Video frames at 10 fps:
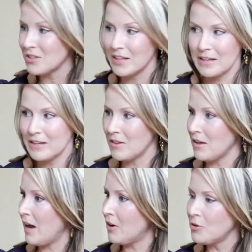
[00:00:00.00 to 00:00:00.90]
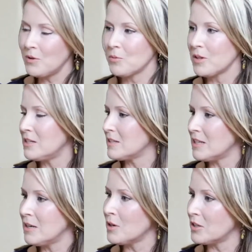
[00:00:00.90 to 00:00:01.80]
like, how do we really
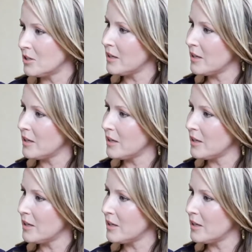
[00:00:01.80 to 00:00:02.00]
distinguish? And